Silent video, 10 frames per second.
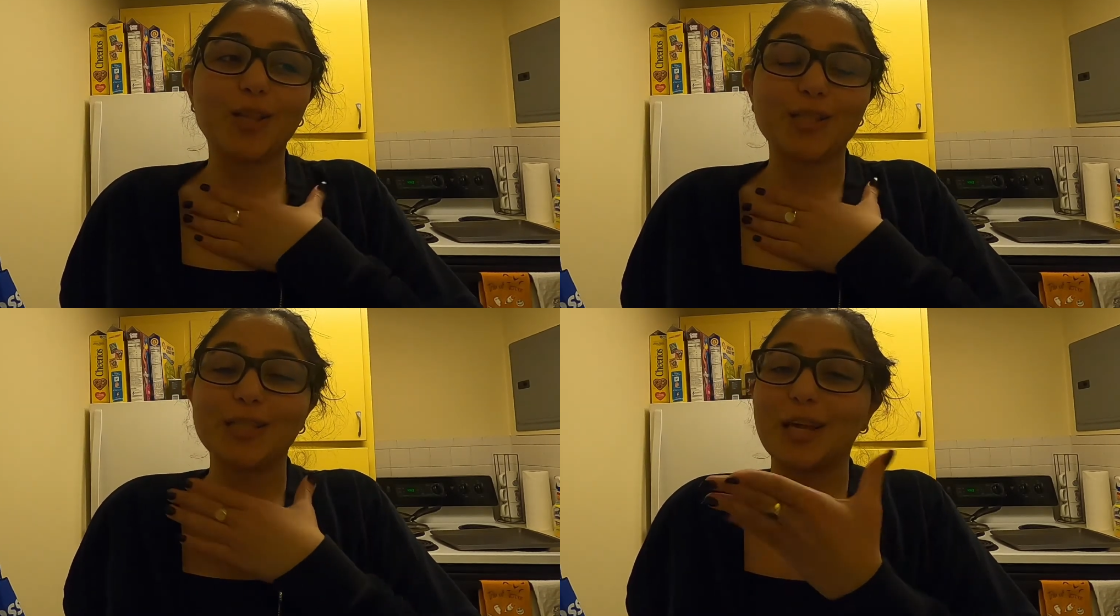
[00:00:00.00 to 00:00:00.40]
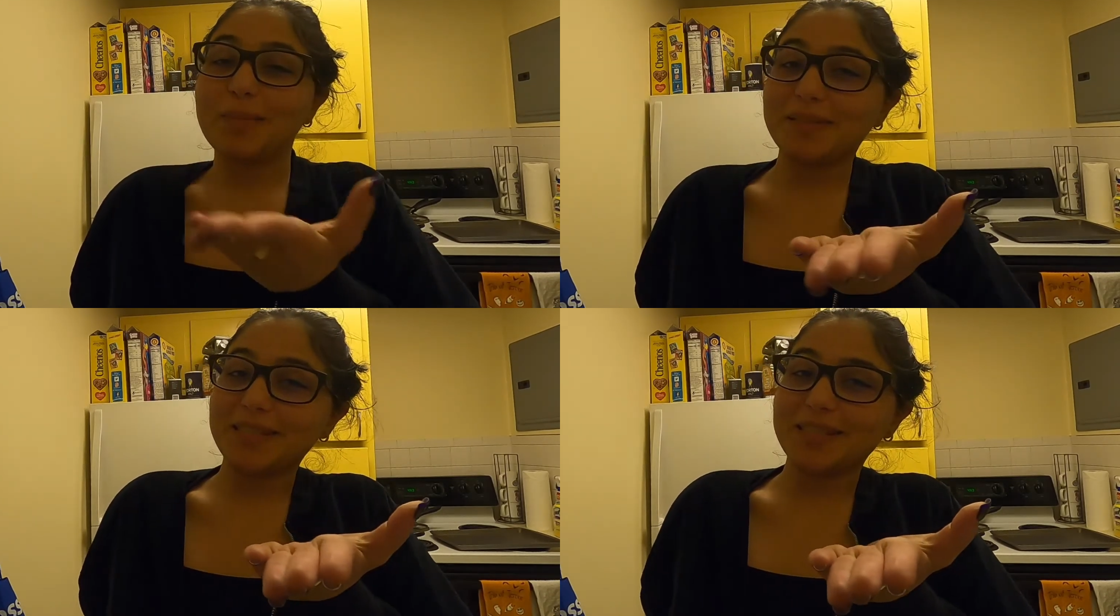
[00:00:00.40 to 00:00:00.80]
the
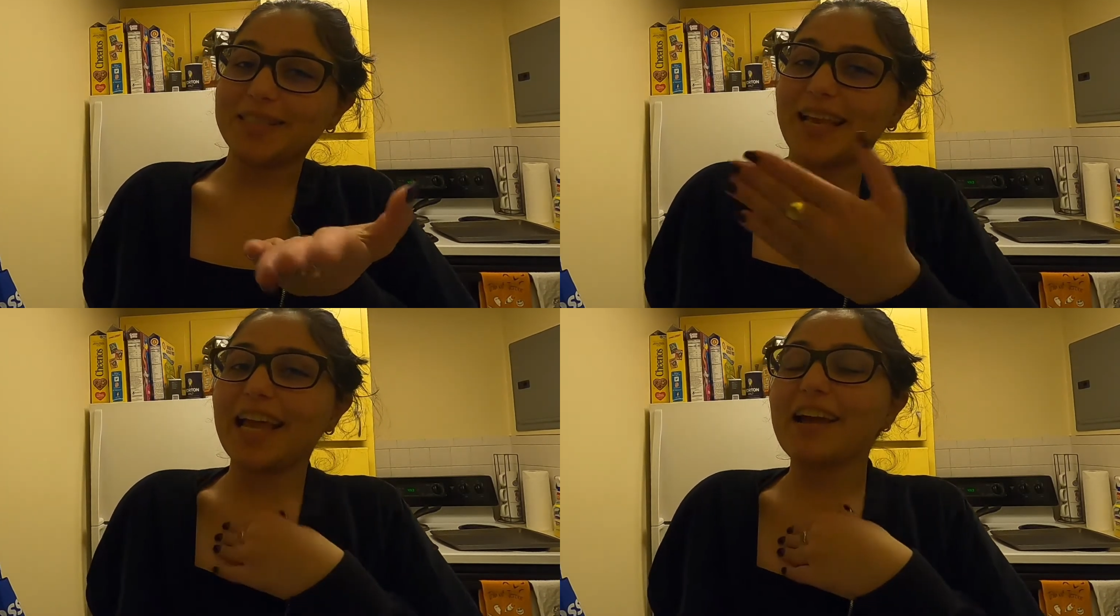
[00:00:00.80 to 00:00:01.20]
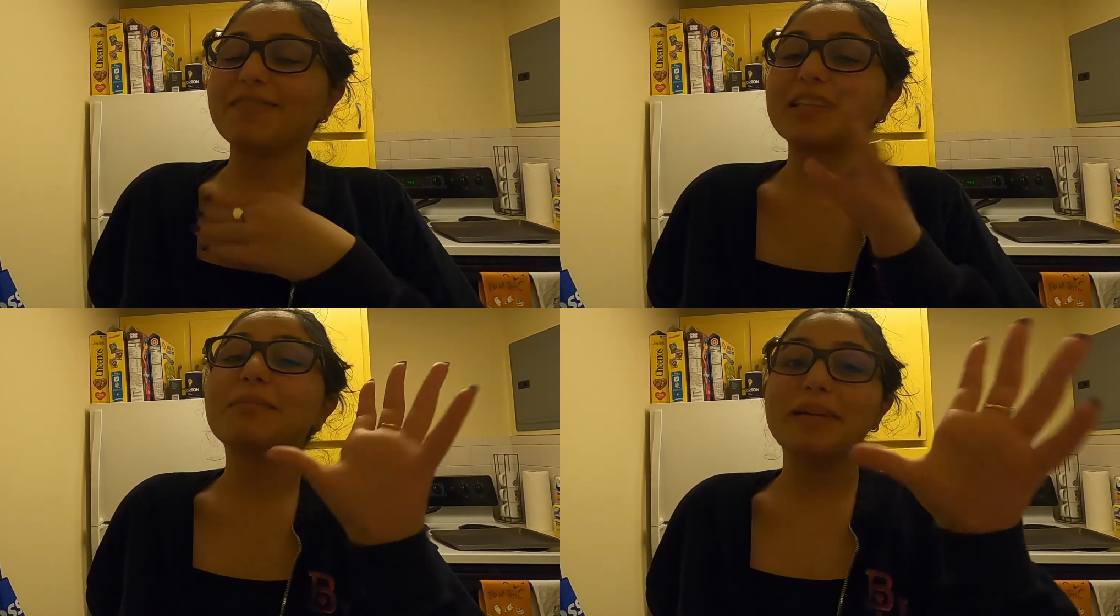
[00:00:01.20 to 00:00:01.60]
synopsis. I
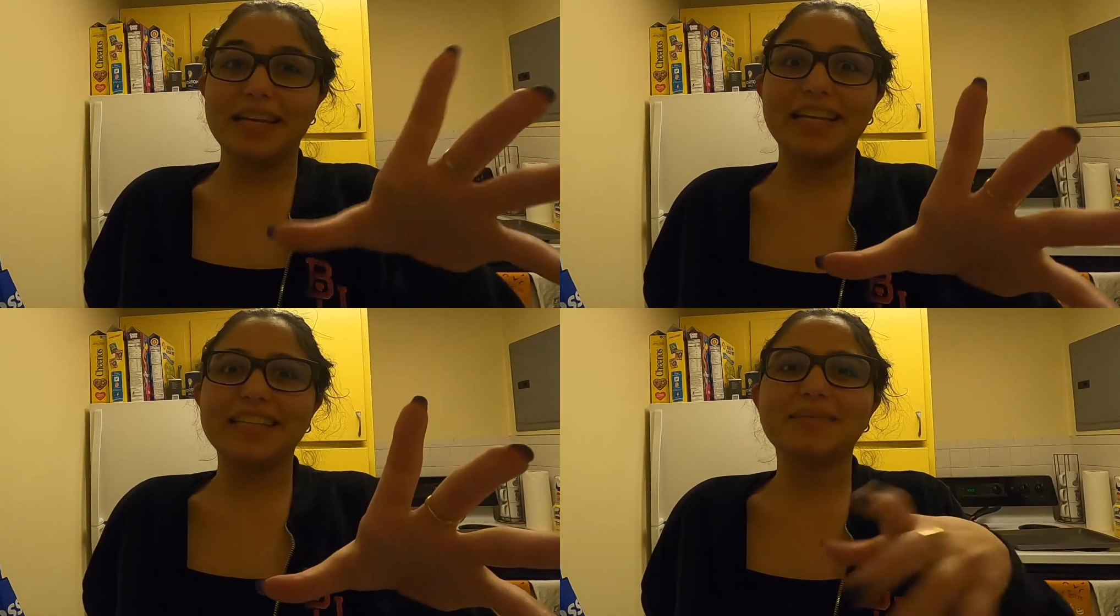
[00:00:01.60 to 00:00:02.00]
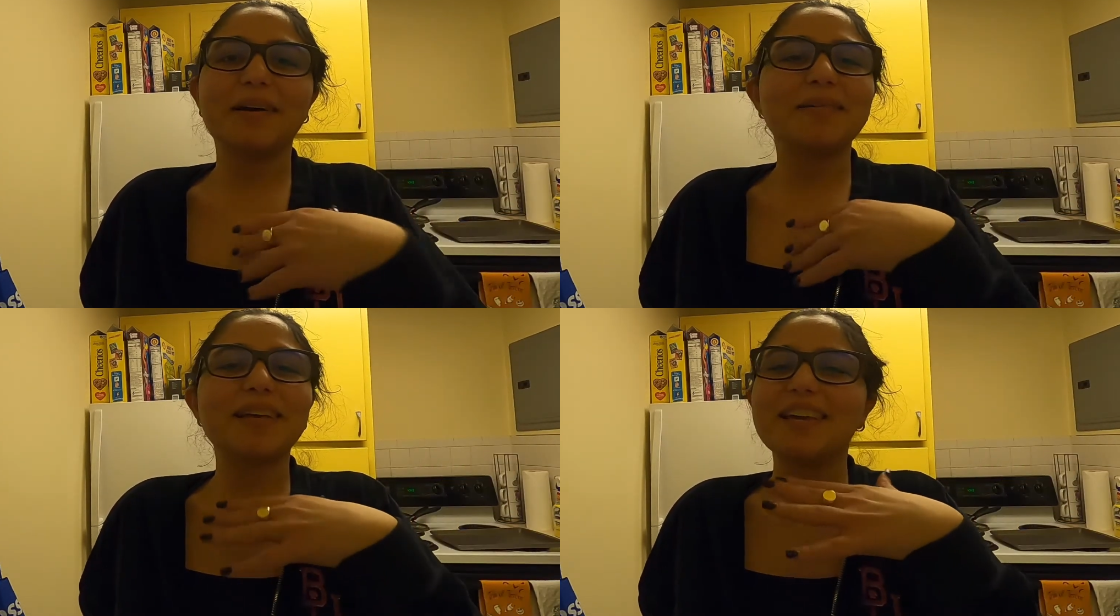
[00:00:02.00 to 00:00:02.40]
have like the beginning
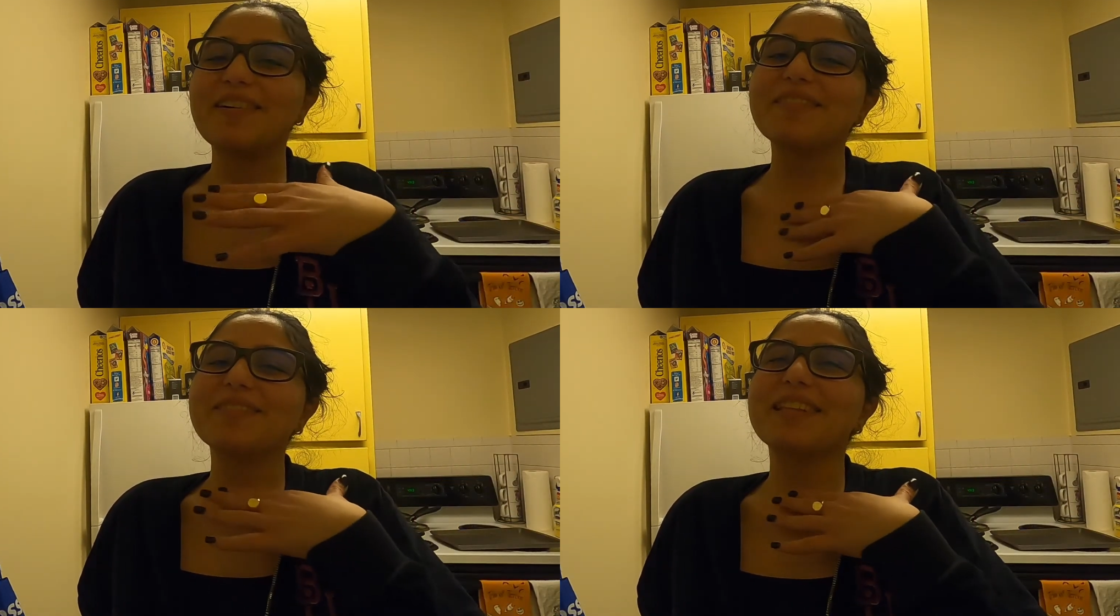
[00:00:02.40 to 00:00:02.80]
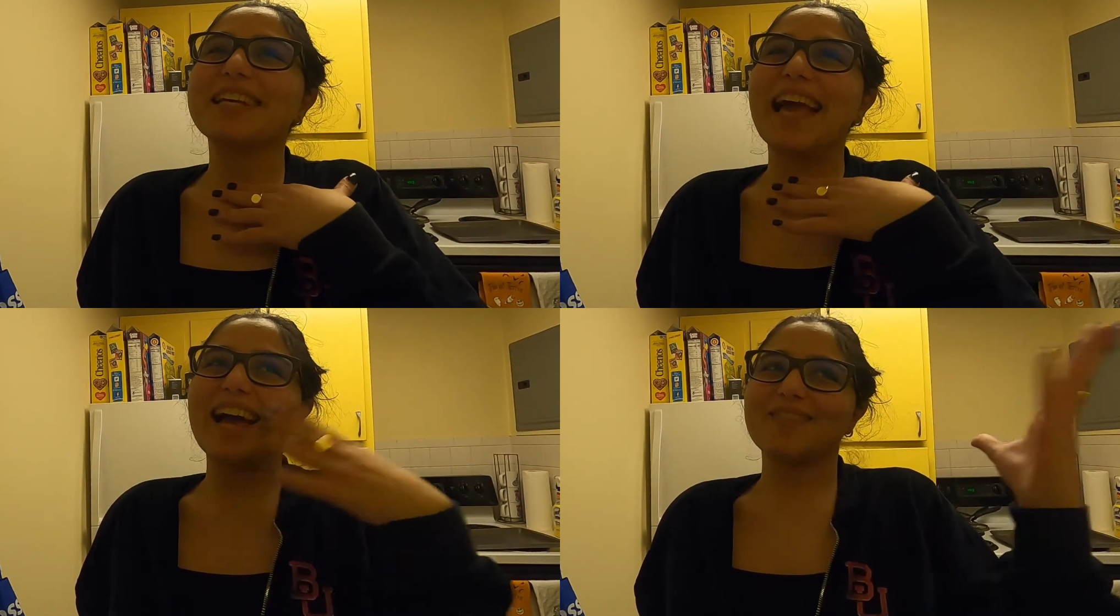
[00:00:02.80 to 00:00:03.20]
synopsis. I don't have the
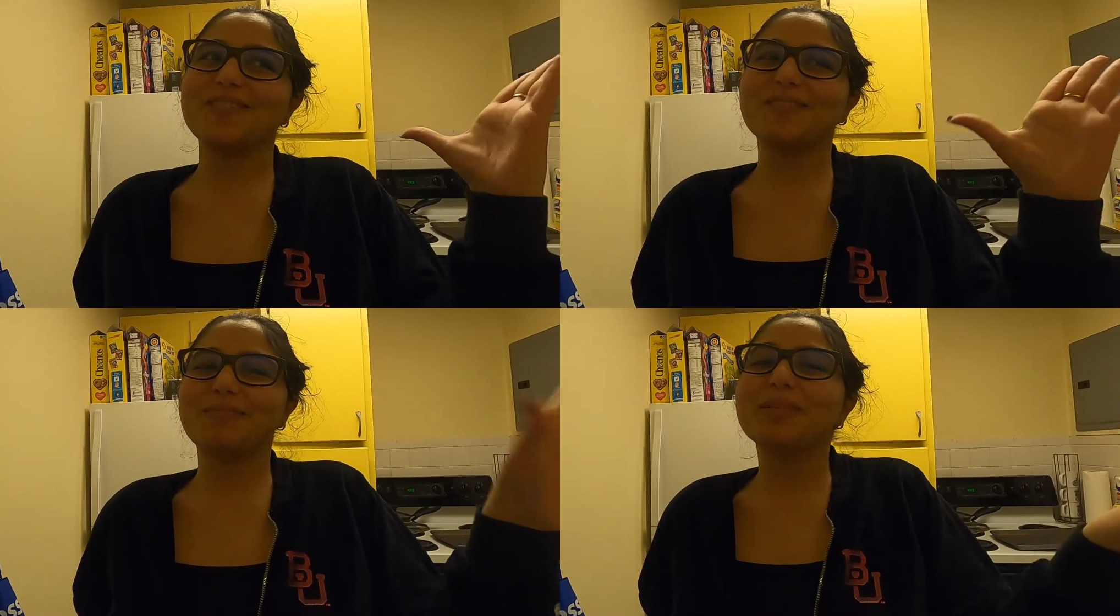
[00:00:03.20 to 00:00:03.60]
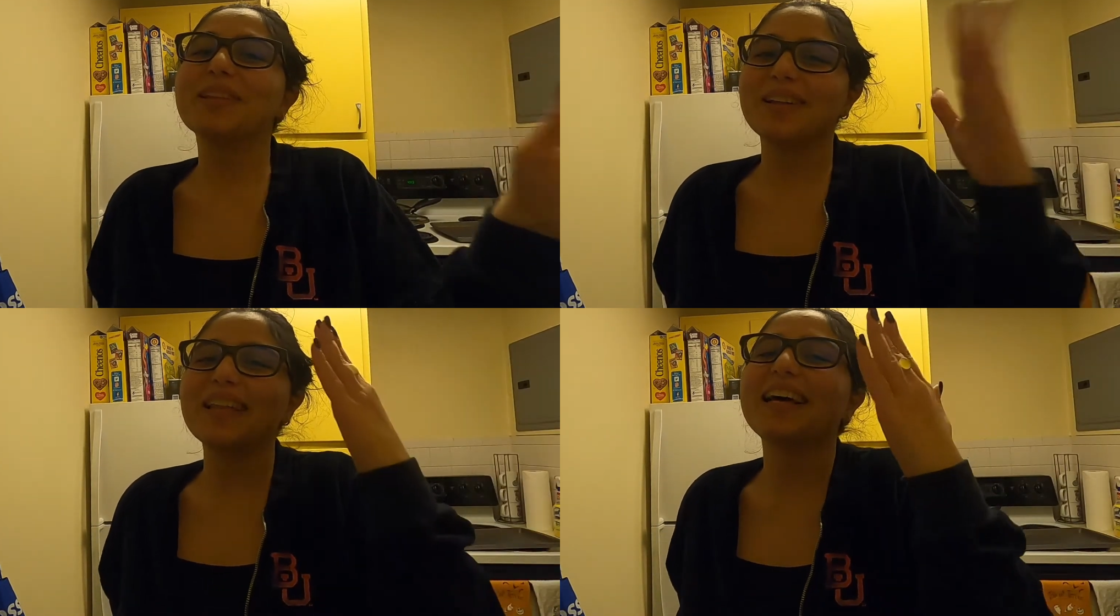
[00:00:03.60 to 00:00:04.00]
like actual
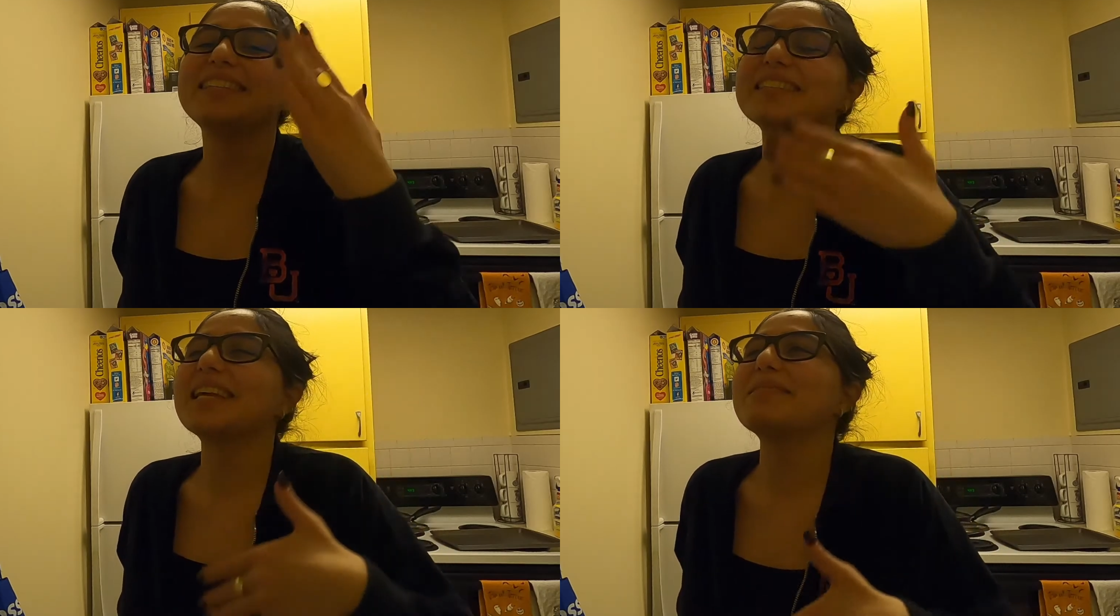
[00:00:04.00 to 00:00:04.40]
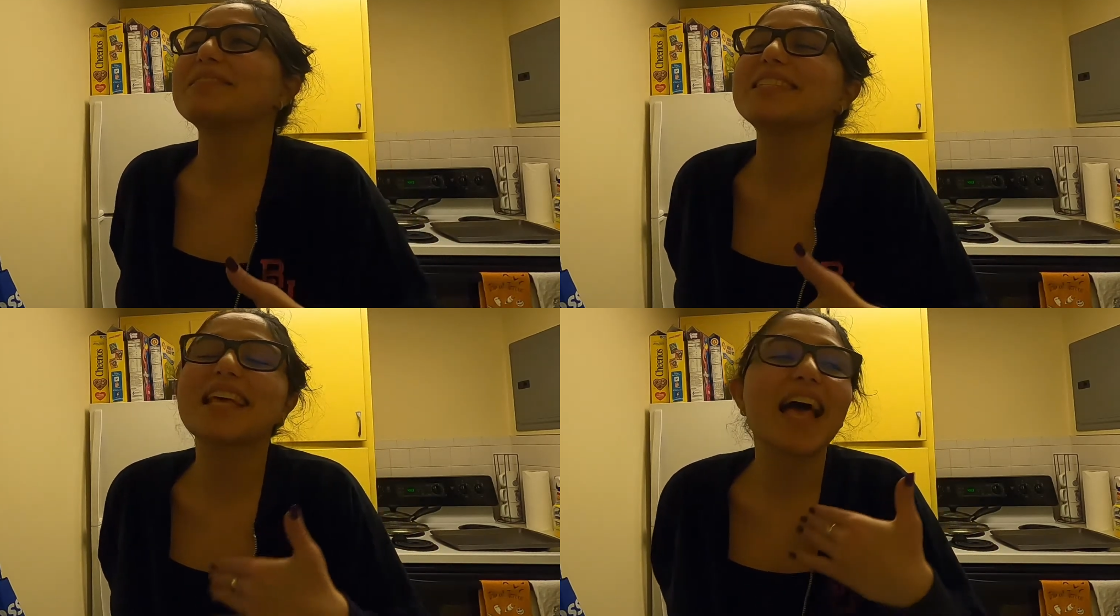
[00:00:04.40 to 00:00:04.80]
plotline
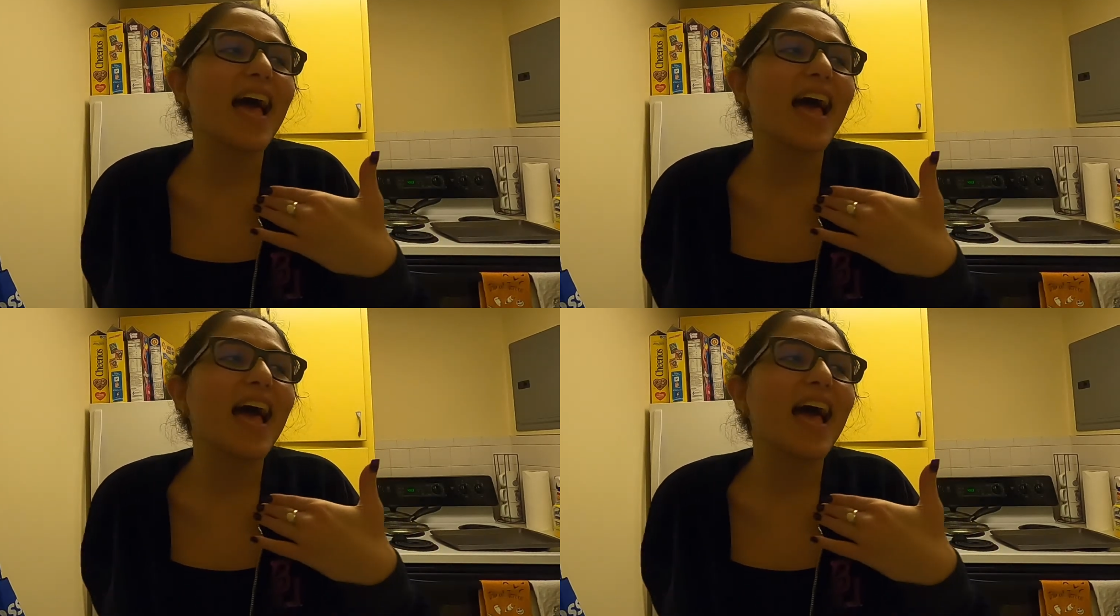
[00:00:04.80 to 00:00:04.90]
synopsis.